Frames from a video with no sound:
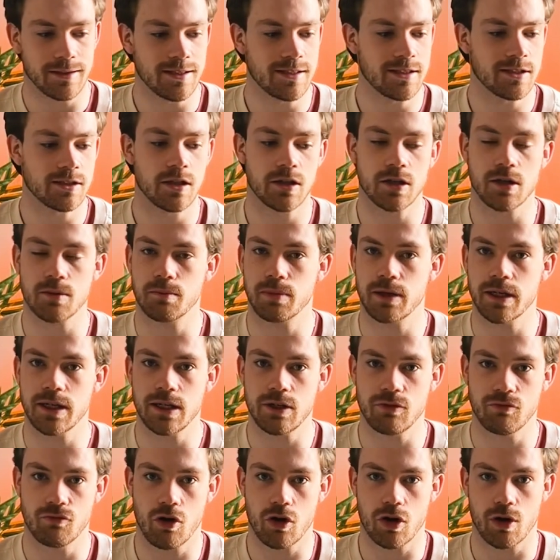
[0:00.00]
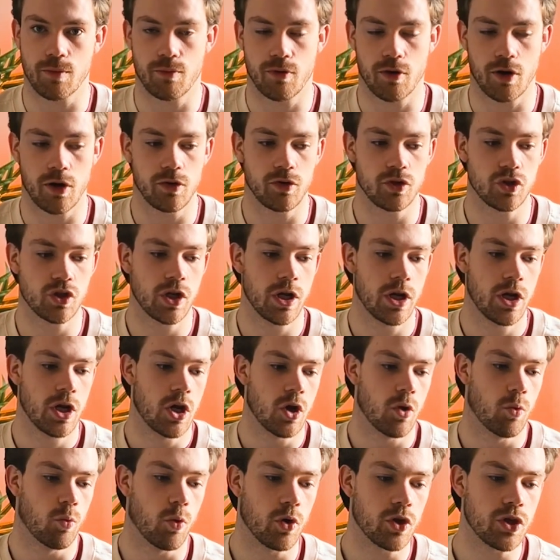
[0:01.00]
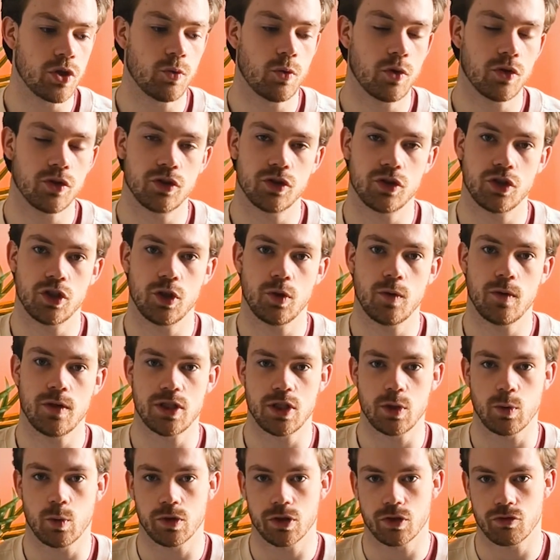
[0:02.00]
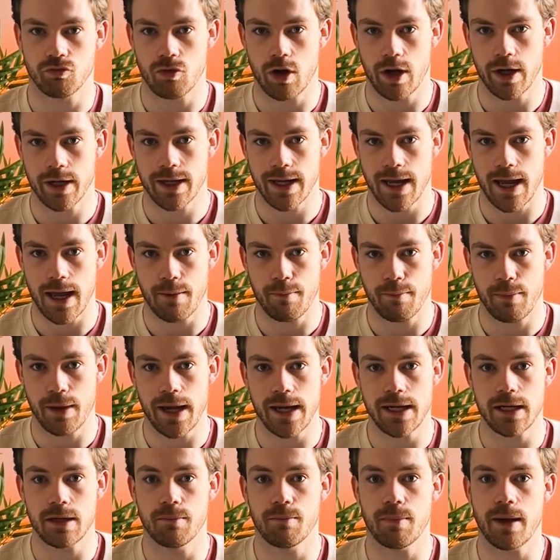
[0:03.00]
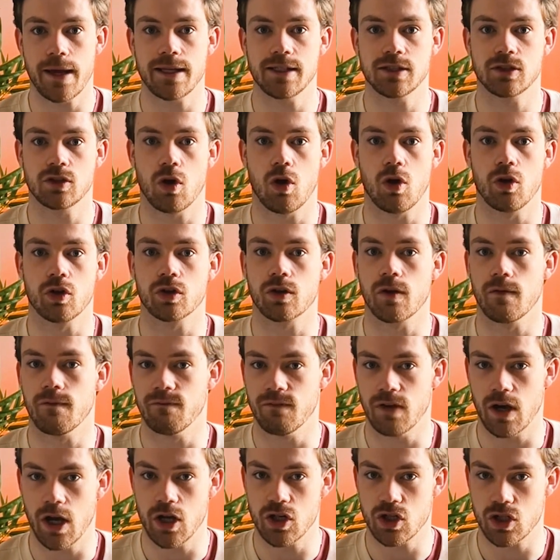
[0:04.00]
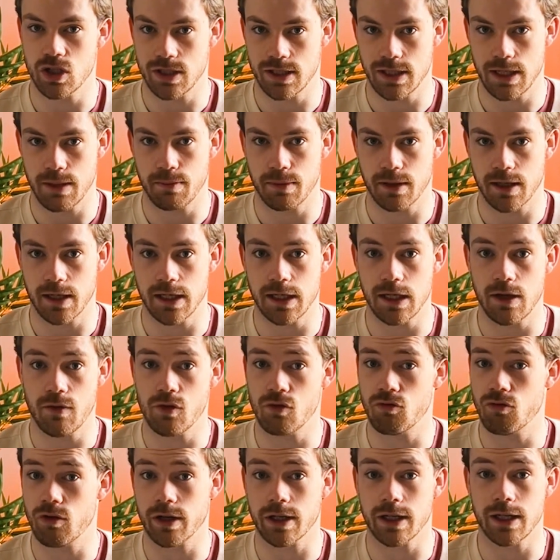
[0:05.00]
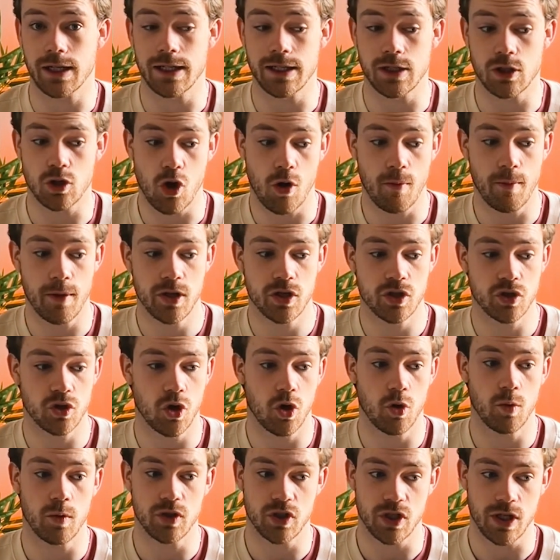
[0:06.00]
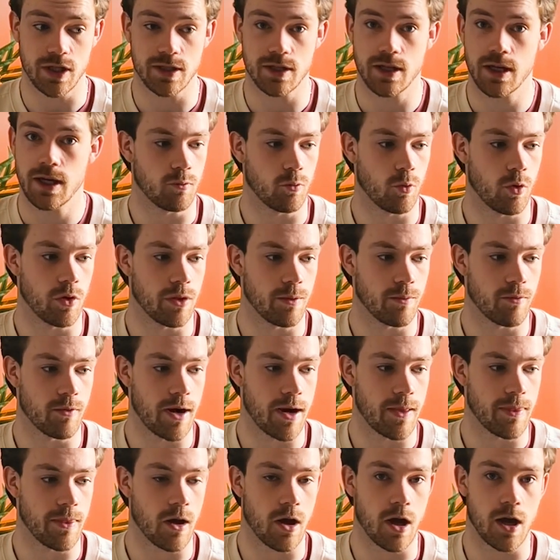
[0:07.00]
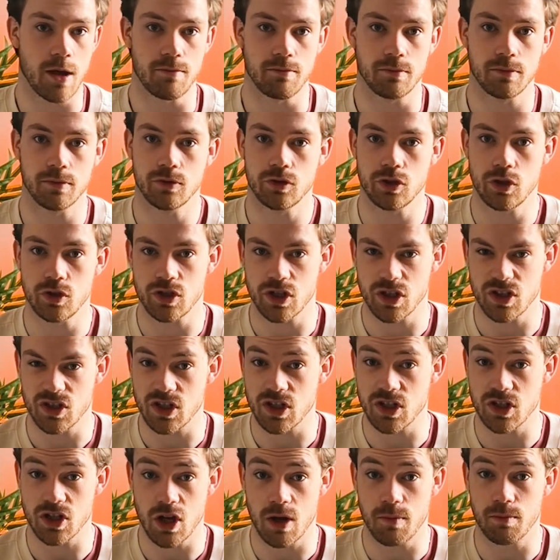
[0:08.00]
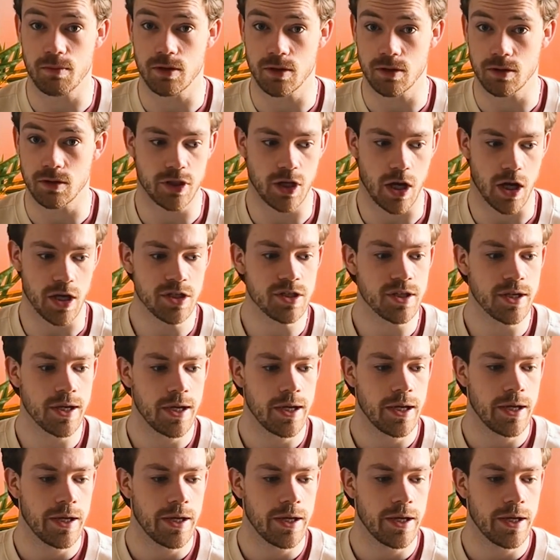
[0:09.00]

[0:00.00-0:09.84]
This is the completely wrong approach. What you want to do is you want to run a campaign based on conversions, typically if you're running an e-commerce store, which is what the brand that I'm using as an example does.